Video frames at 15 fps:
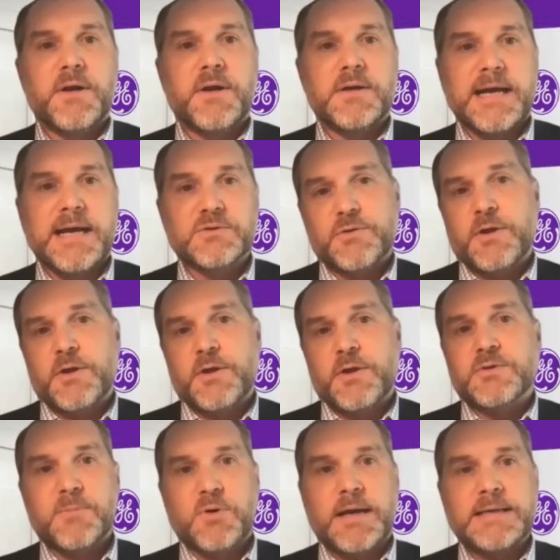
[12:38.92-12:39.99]
they're entitled to
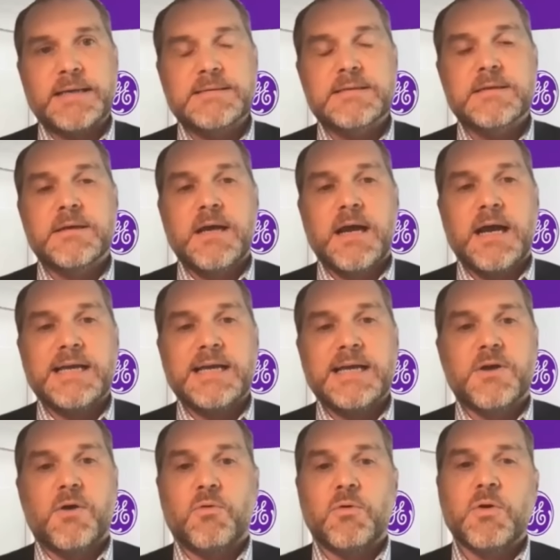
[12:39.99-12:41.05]
those upgrades.
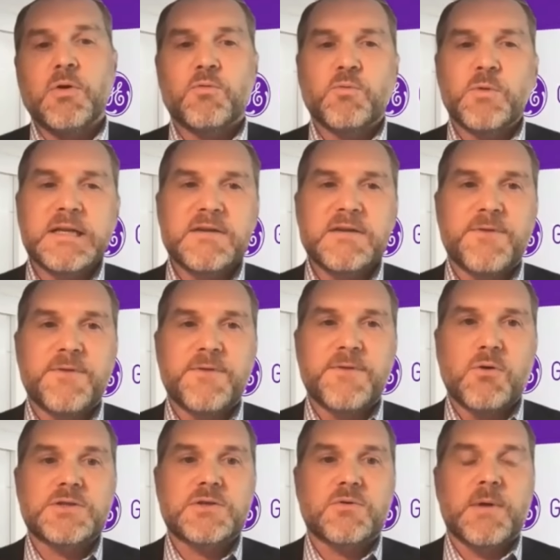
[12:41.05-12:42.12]
And so really
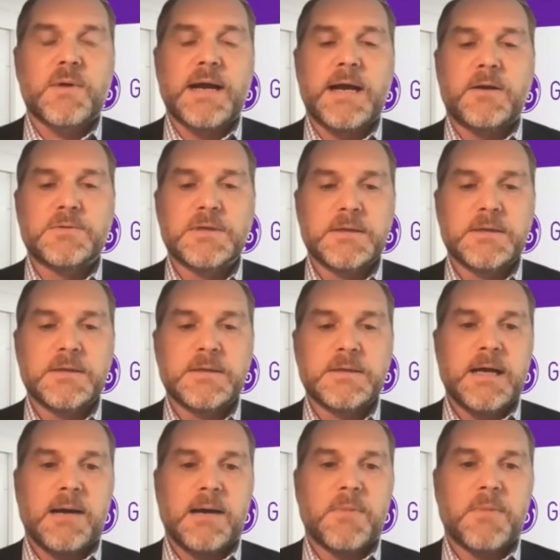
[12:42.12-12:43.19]
focused around
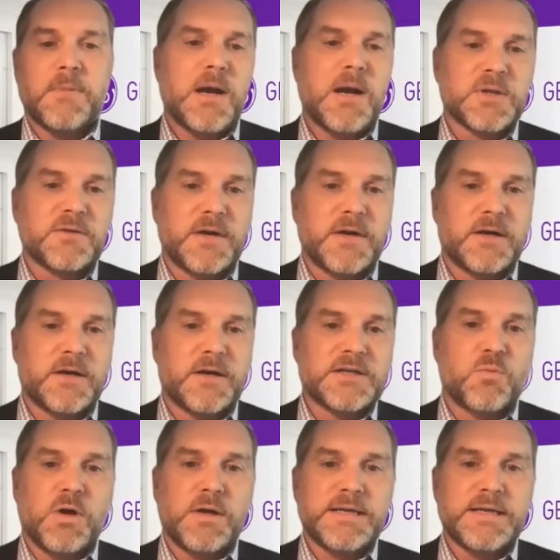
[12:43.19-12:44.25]
a couple of
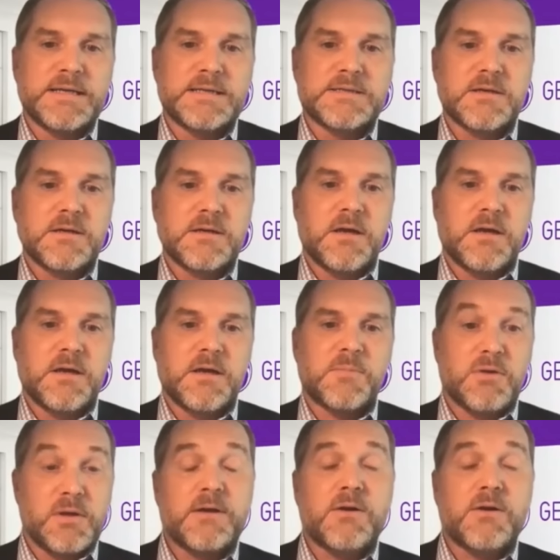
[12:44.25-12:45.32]
areas. One is
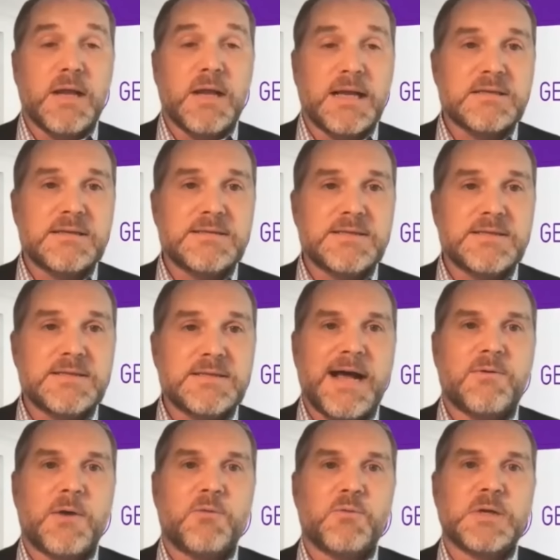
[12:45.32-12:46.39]
clinical excellence. So
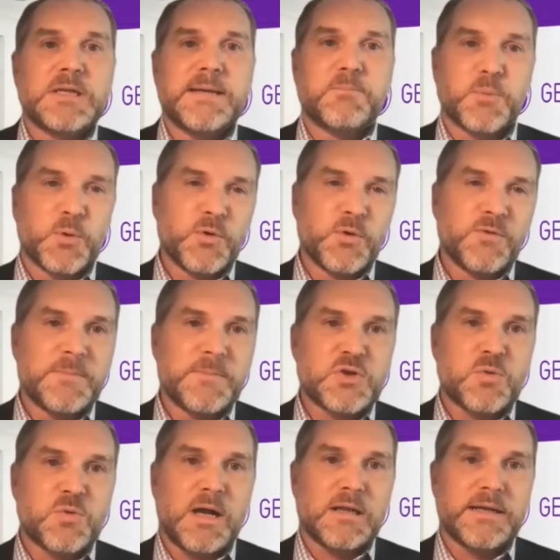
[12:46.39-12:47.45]
how do I really improve
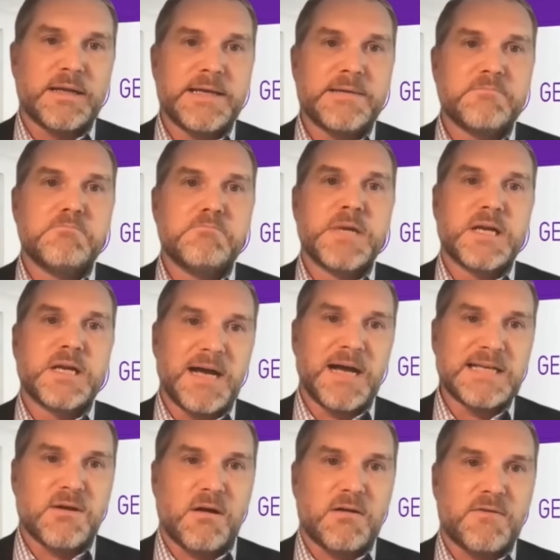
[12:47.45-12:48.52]
image quality,
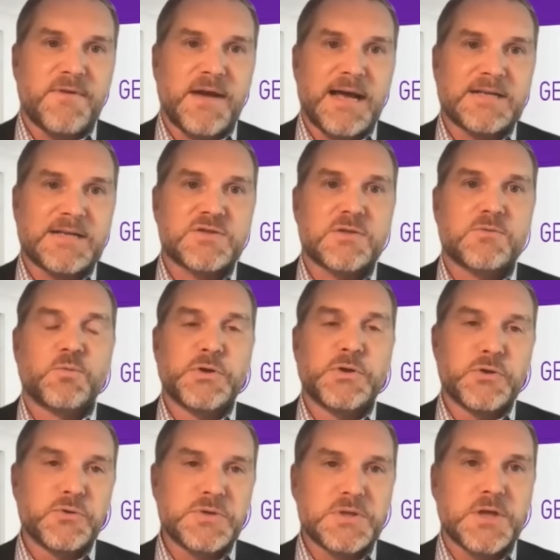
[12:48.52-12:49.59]
minimize artifacts,
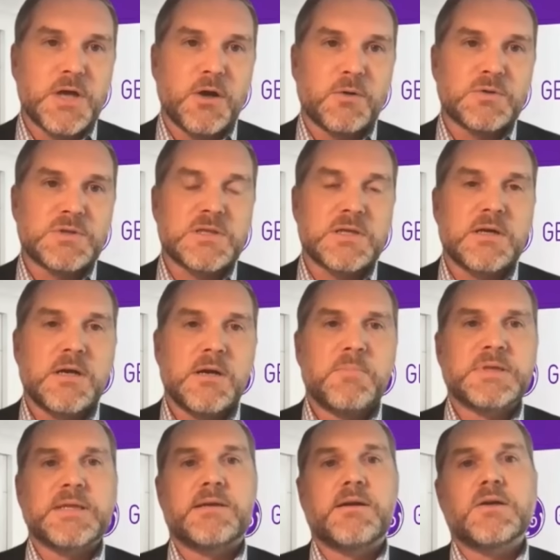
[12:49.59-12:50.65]
reduce dose,
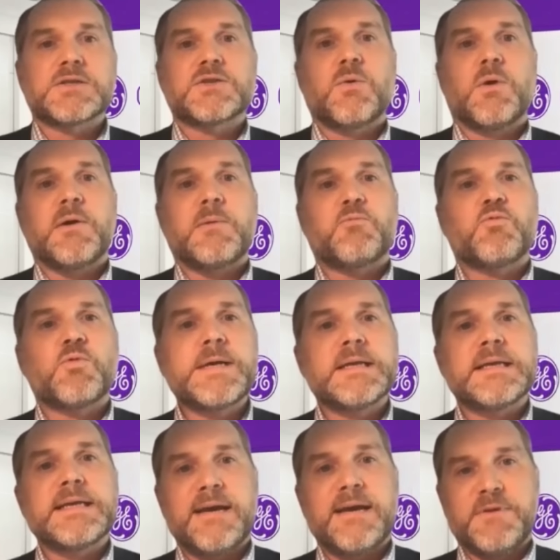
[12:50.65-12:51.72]
but then also a
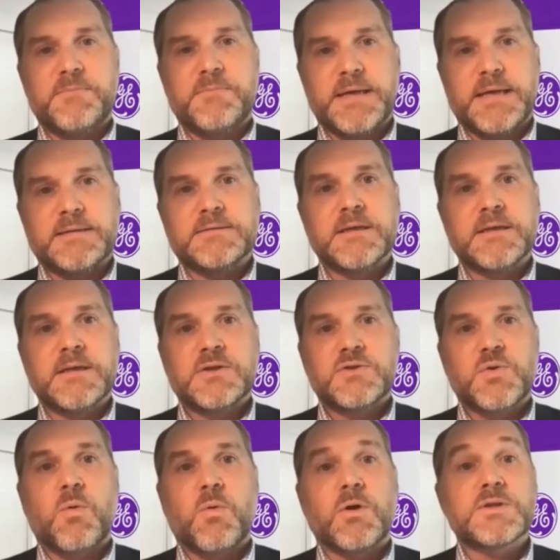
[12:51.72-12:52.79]
really heavy bend
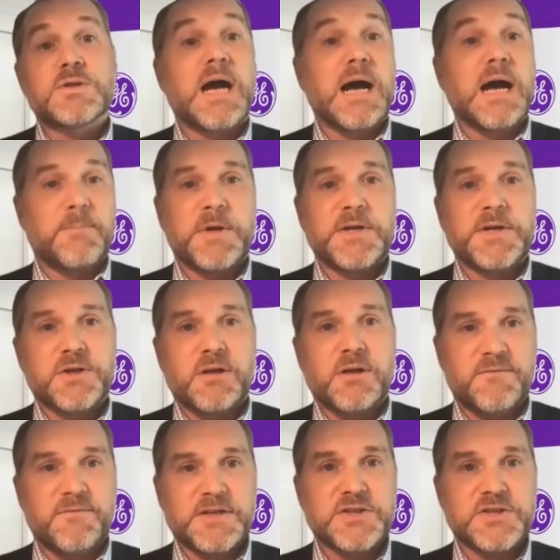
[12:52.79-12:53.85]
towards operational
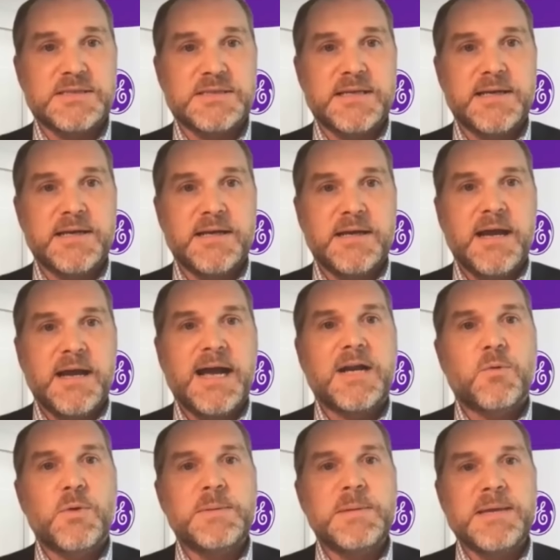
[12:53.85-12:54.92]
efficiency. How
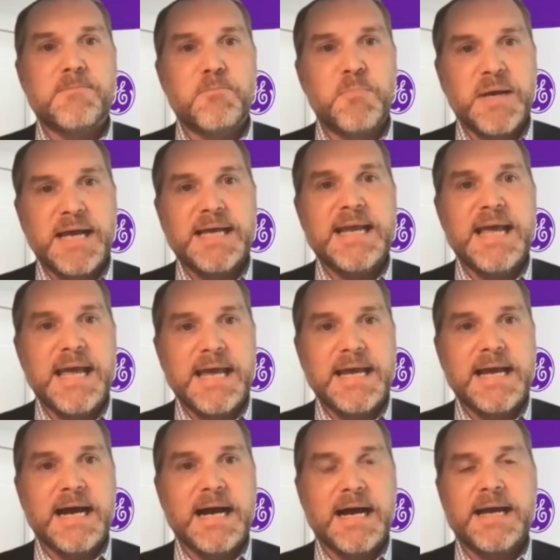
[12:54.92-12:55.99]
do we embed
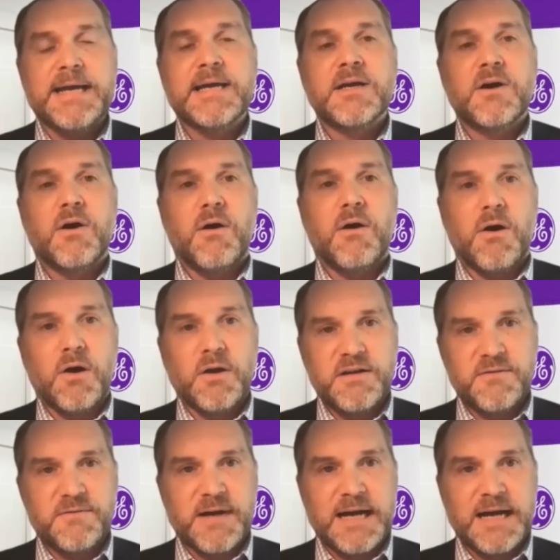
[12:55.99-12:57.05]
AI on
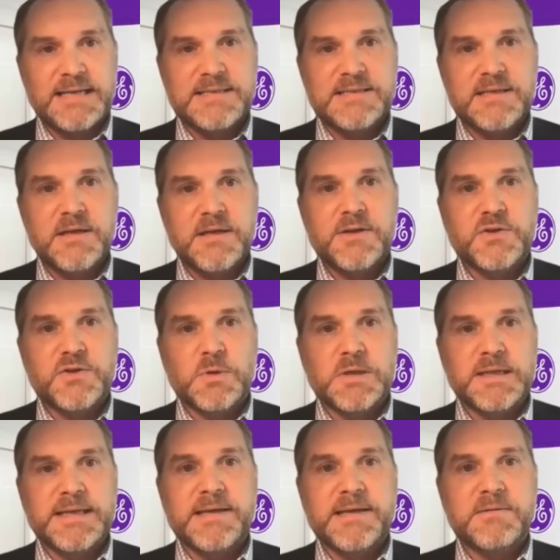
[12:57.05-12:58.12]
device to
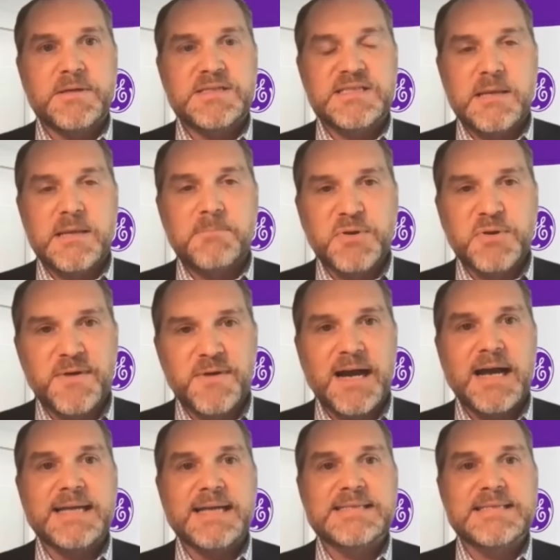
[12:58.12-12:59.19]
really
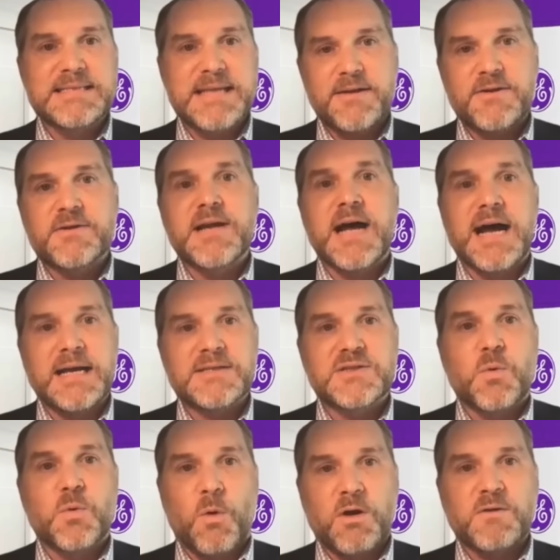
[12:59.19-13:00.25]
simplify and standardize
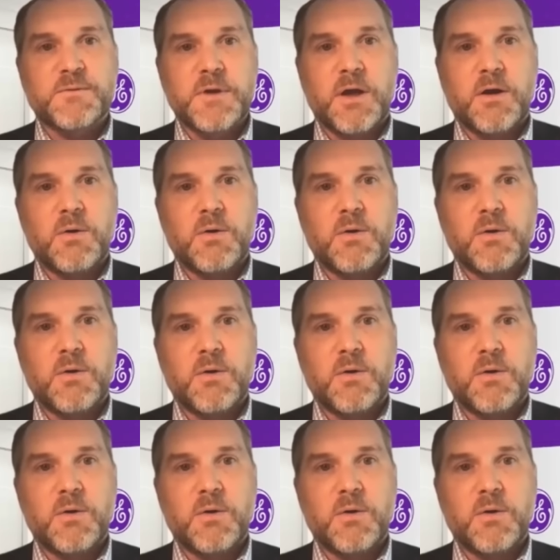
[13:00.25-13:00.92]
the workflow